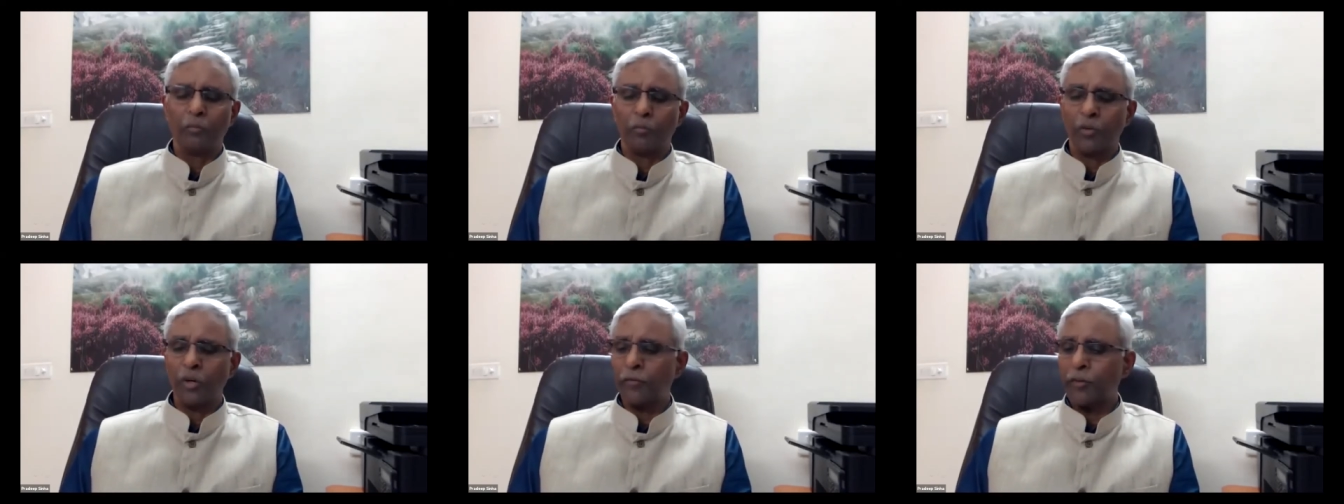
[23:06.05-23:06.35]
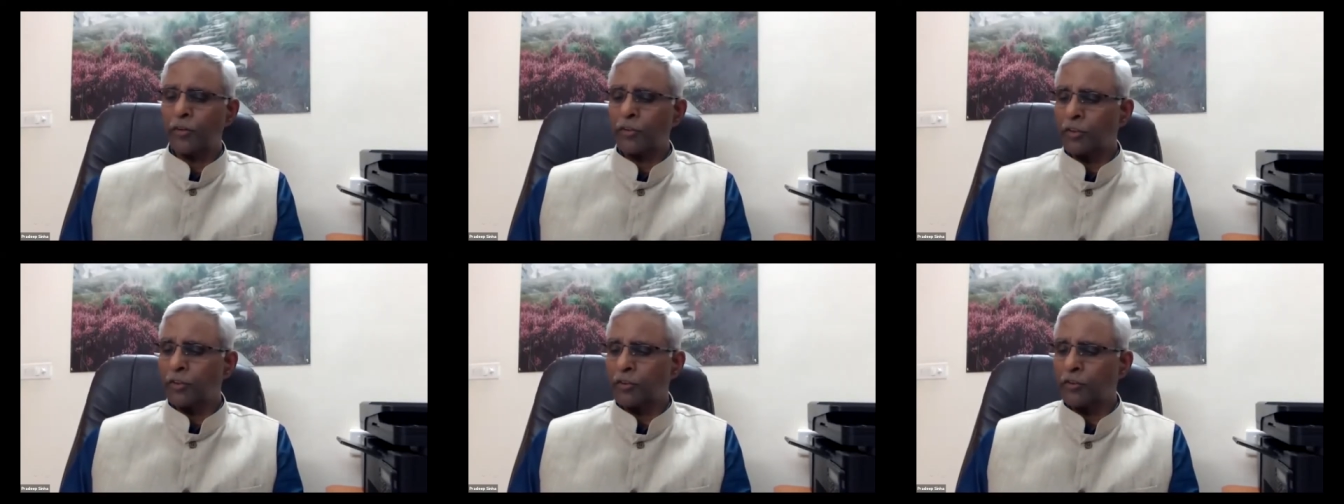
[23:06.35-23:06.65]

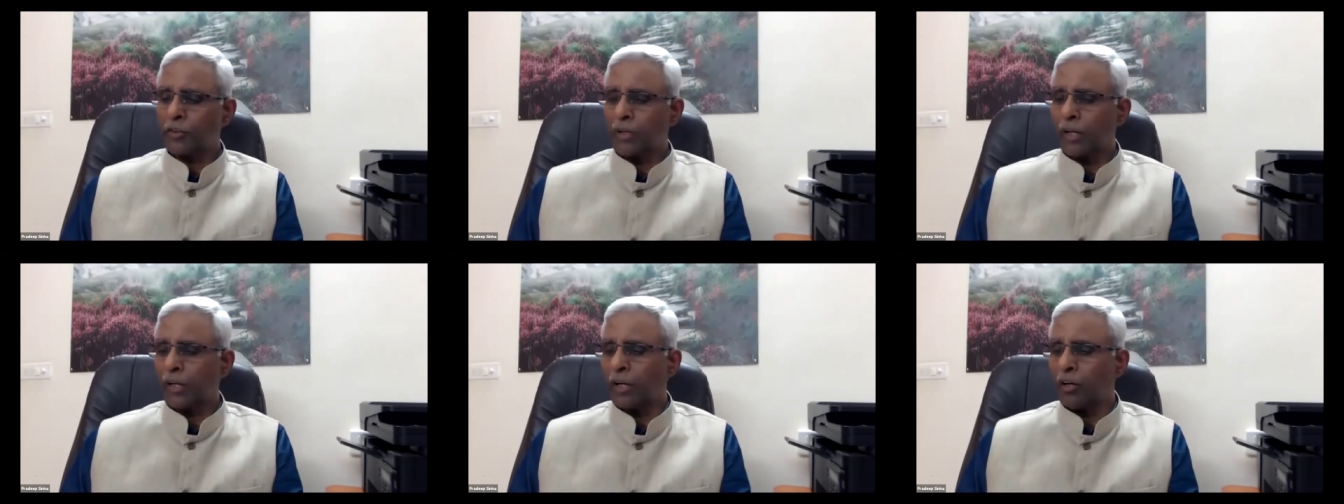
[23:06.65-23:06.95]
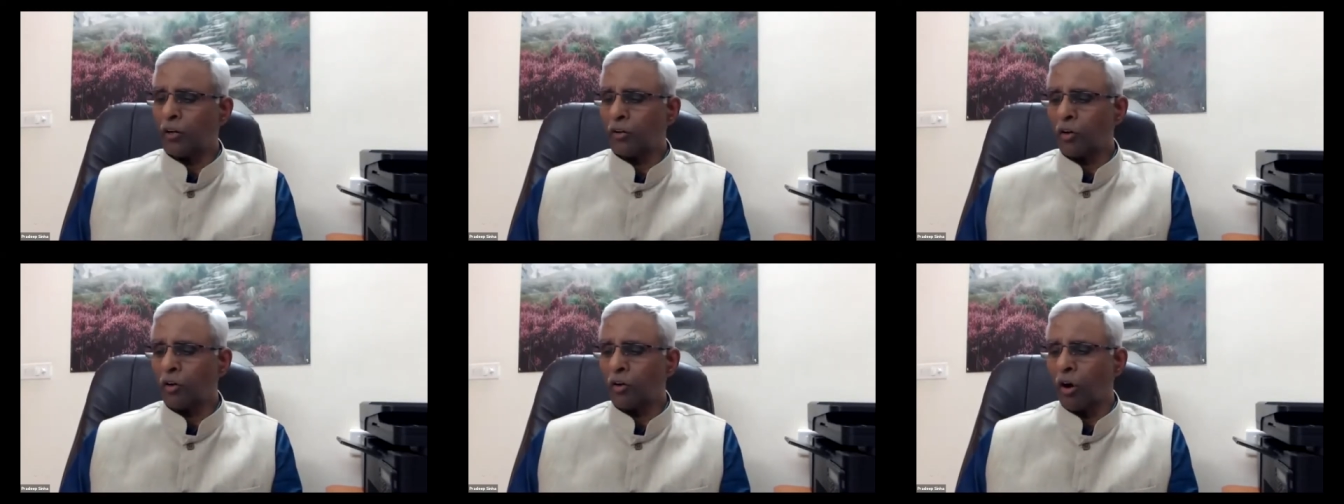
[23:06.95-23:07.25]
Professor
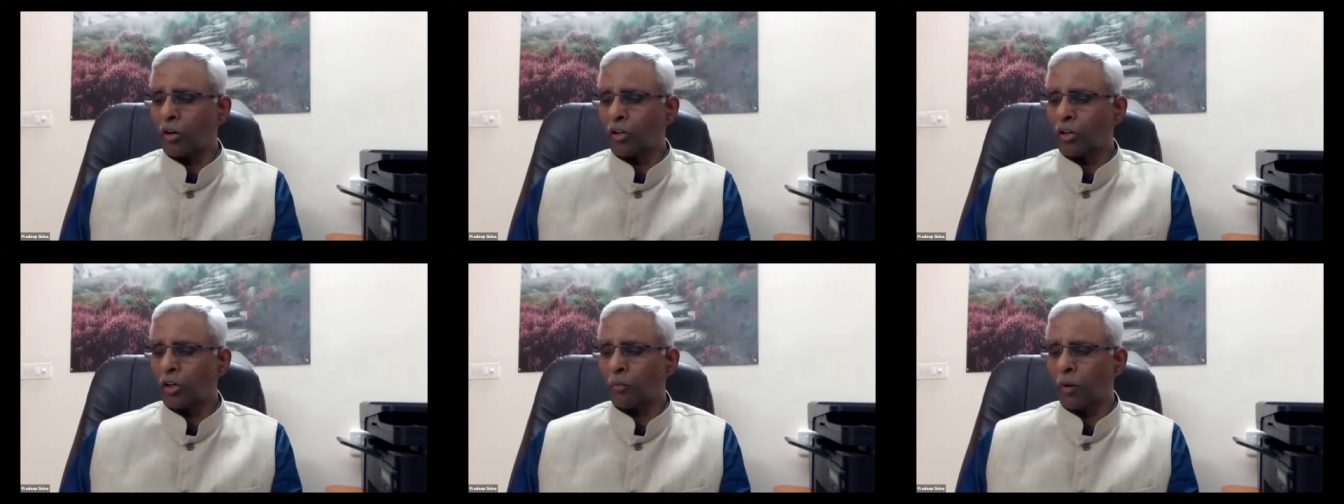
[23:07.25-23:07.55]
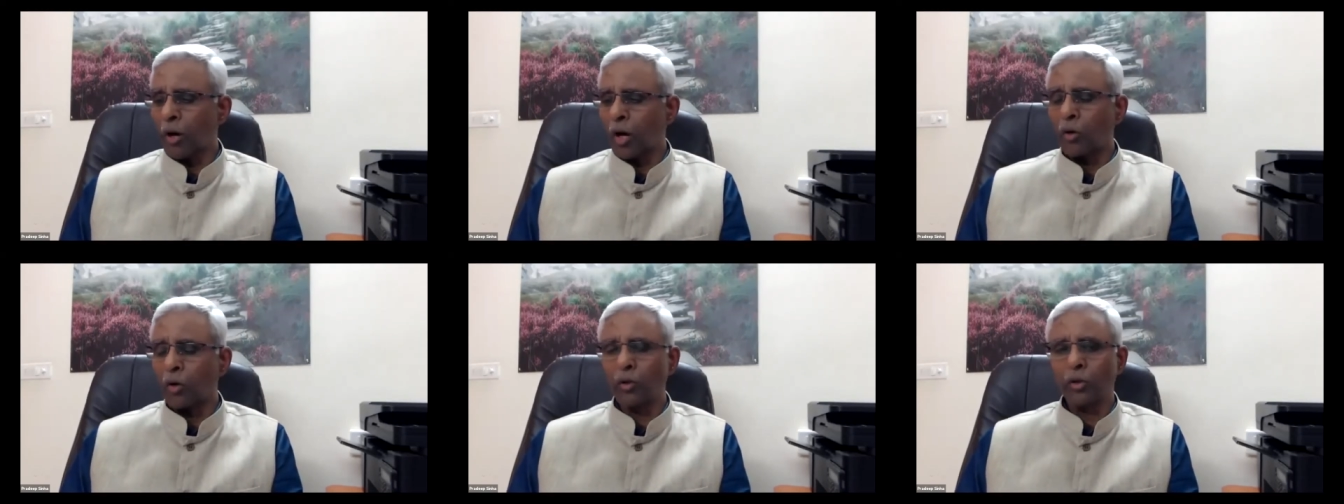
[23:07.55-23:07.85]
Sarin talked
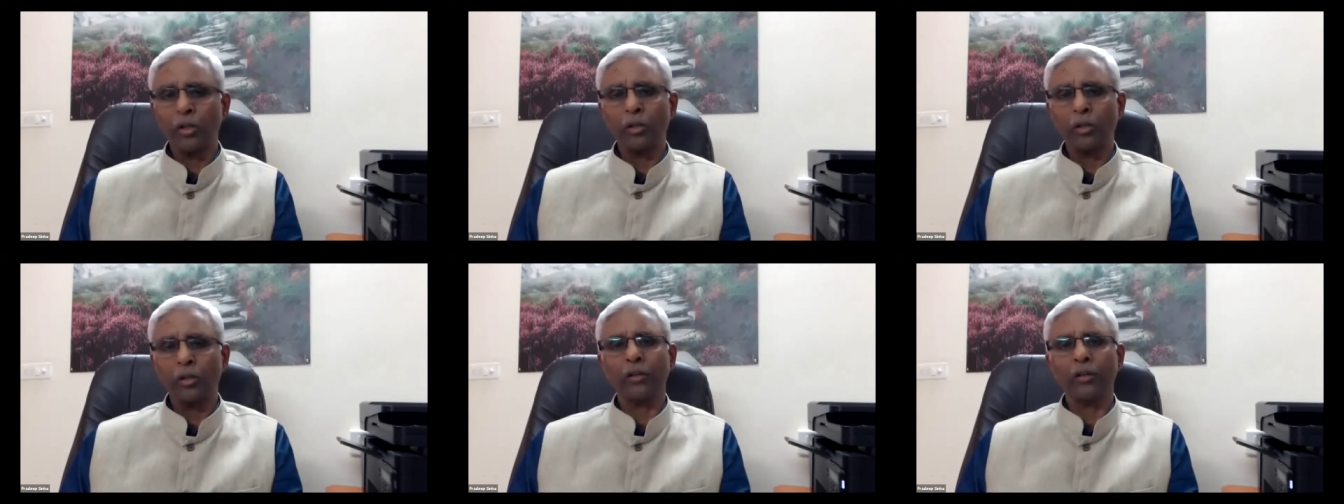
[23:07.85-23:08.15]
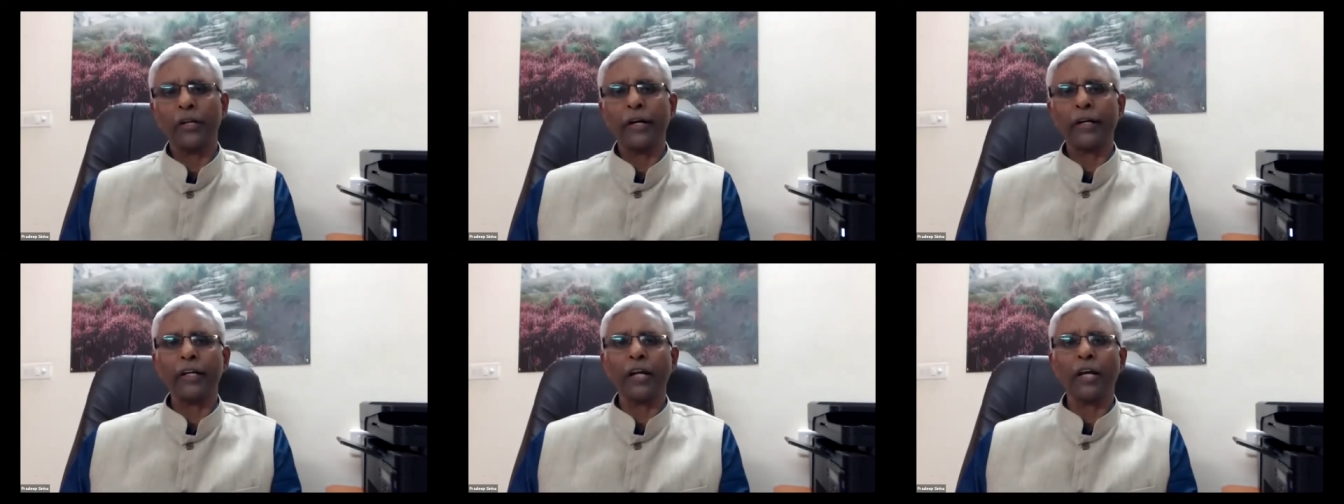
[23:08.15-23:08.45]
about uh,
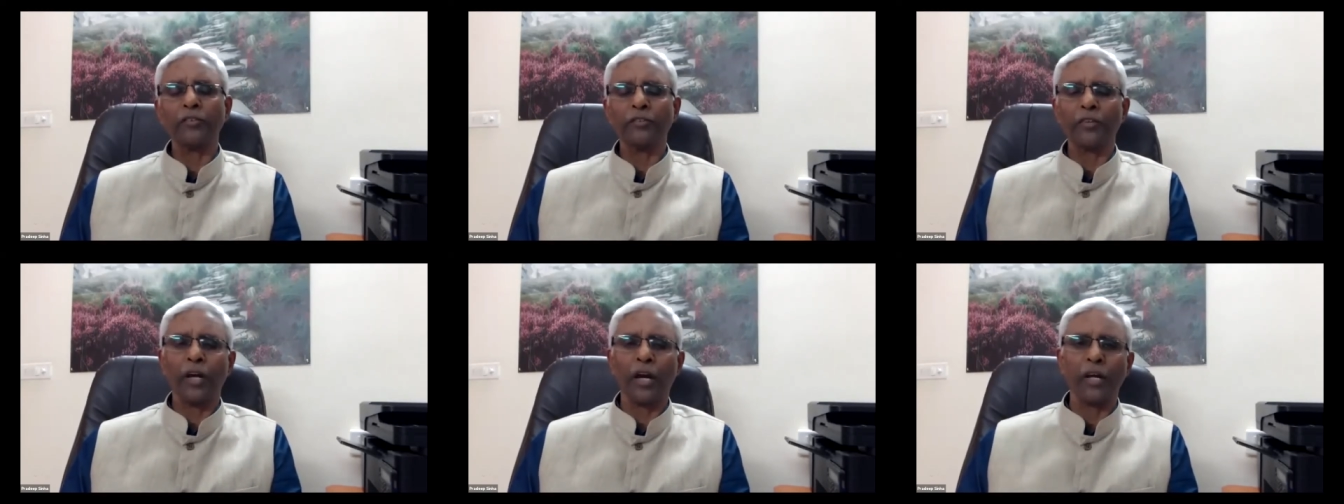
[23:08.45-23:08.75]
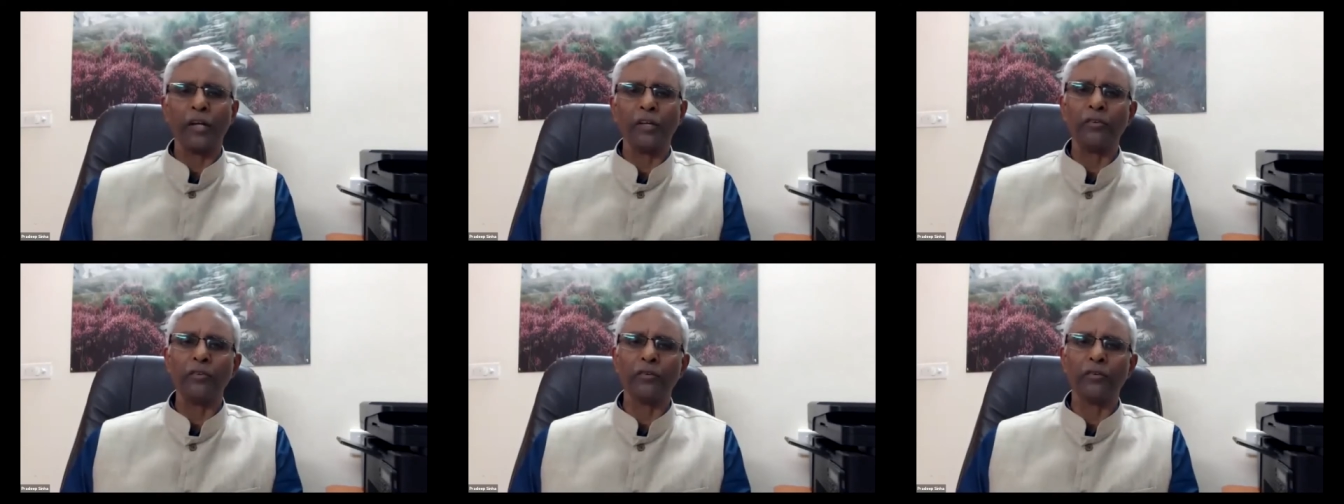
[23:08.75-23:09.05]
data
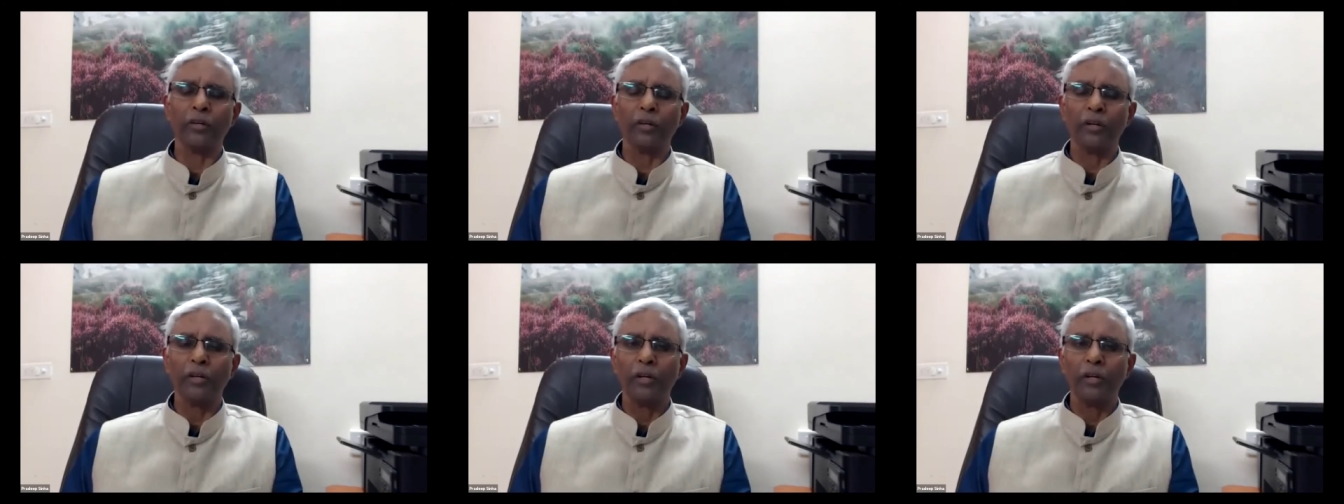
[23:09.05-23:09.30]
science,